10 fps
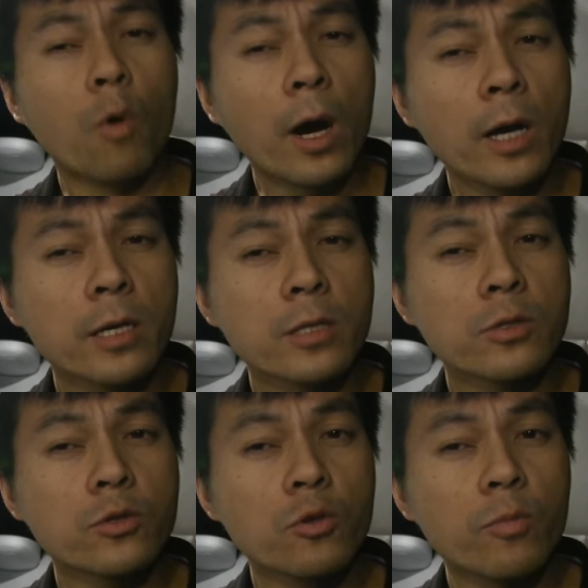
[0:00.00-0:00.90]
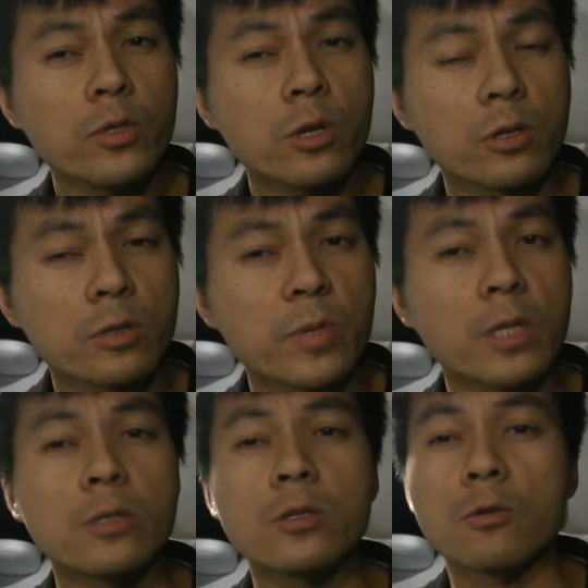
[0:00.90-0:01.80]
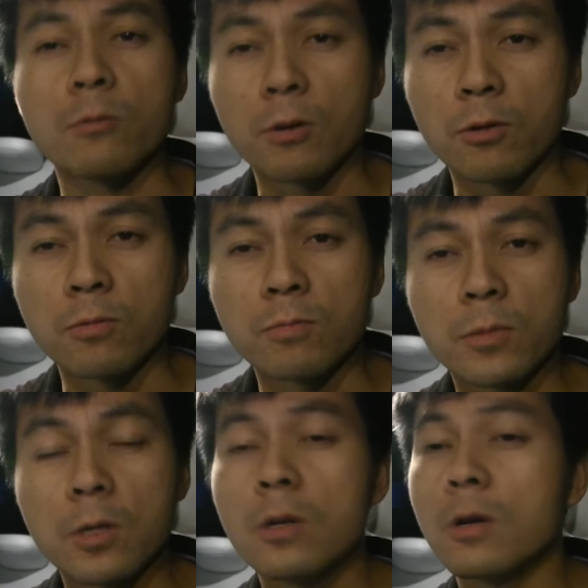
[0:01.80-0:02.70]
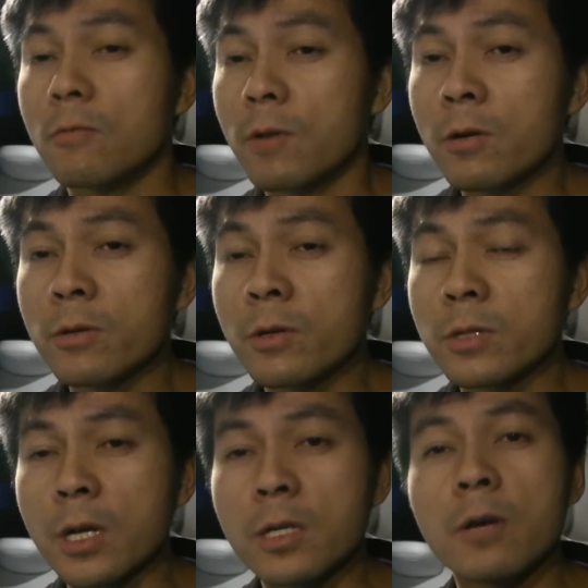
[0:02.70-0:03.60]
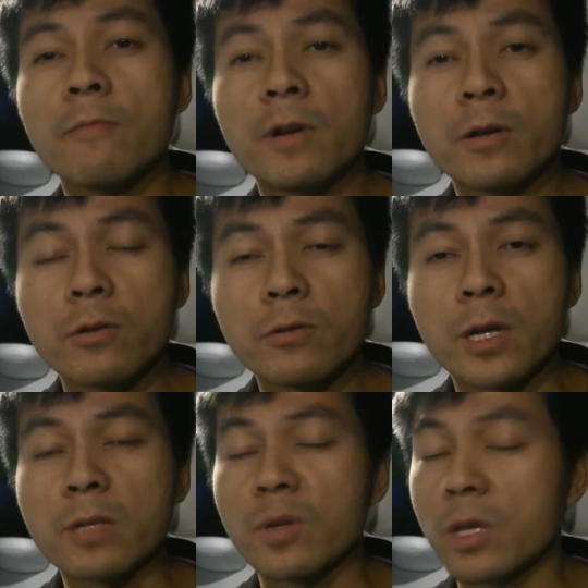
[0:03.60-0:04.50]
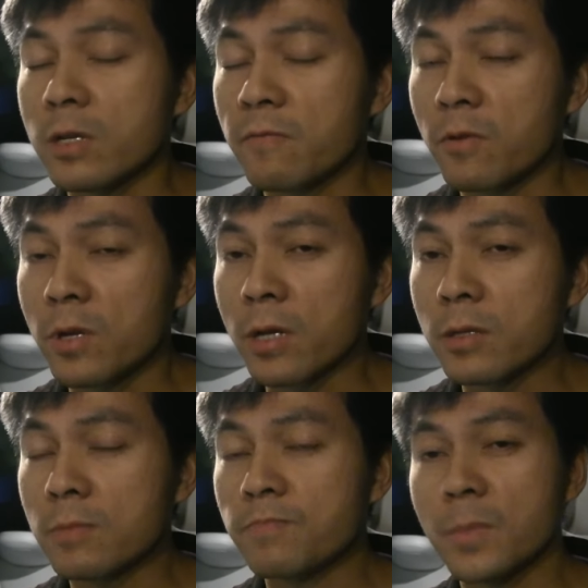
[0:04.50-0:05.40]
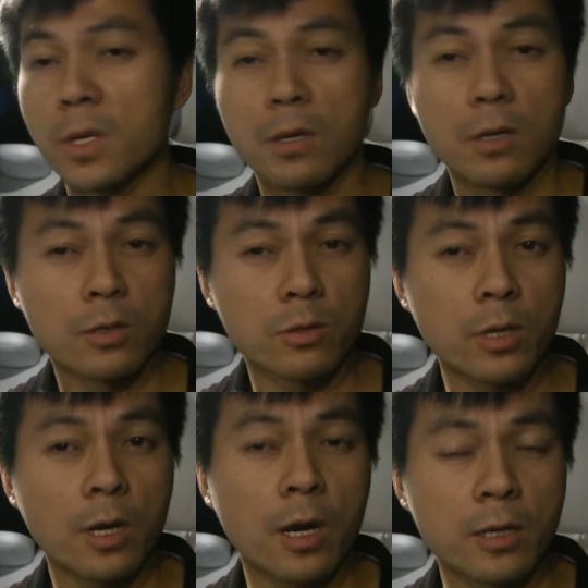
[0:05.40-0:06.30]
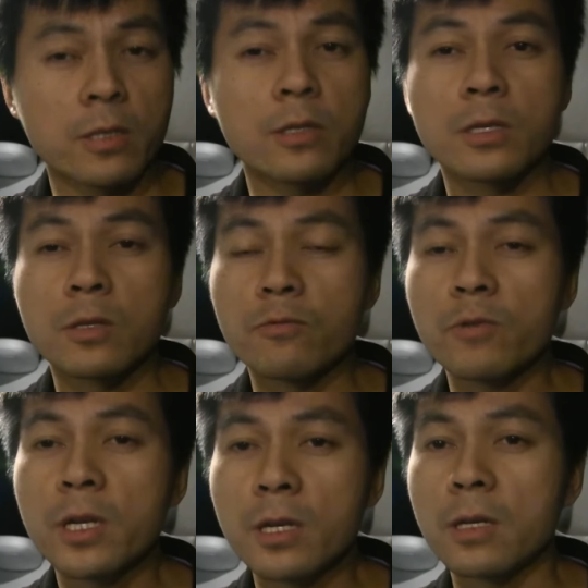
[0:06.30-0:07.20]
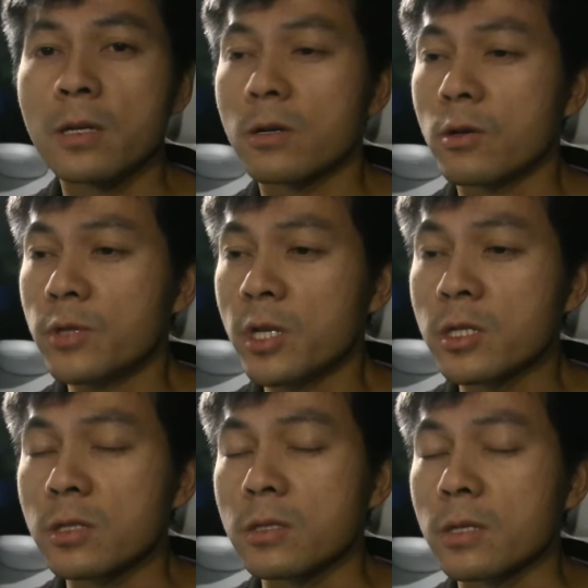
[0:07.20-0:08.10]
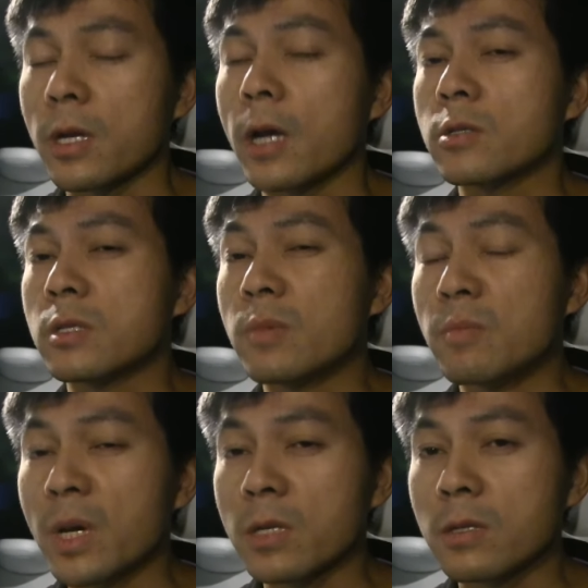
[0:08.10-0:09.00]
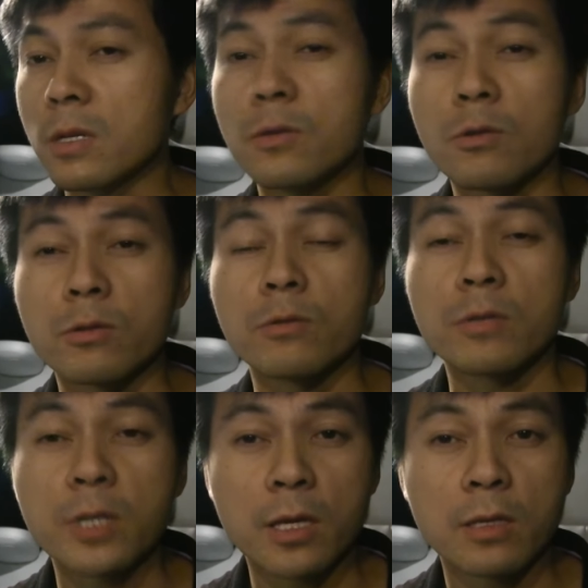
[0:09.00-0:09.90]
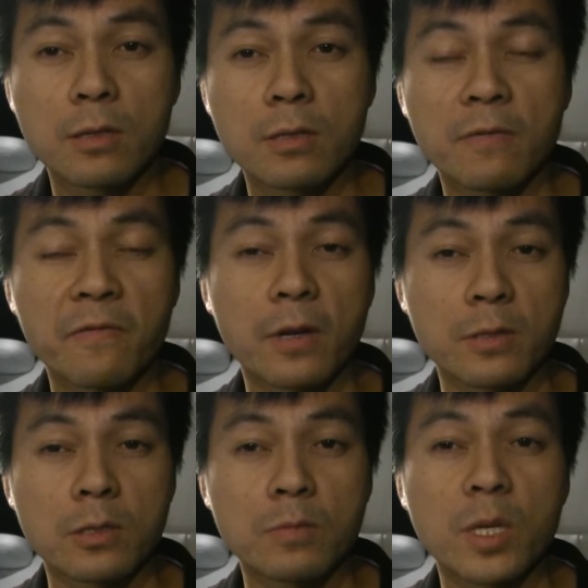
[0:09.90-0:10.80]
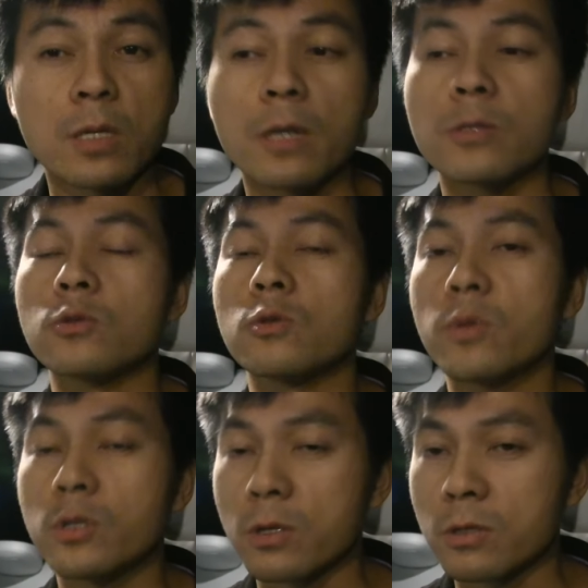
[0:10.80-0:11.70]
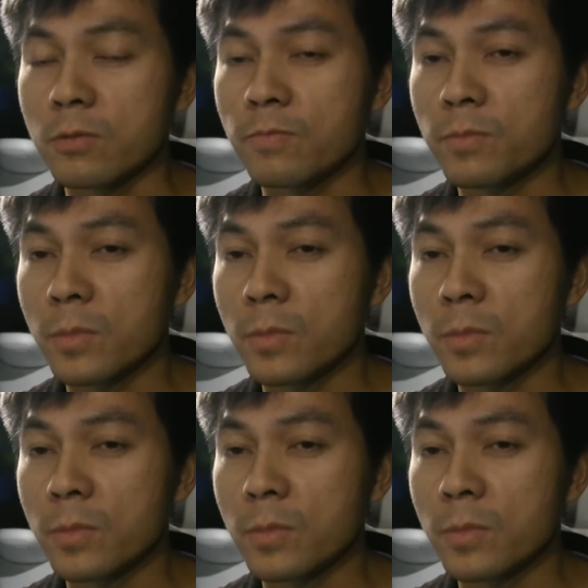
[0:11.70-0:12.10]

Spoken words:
why is the supercharger speed so low? Well, there's actually a very good explanation for that. So there are actually three conditions that has to be met in order to get the fastest speed at the supercharger.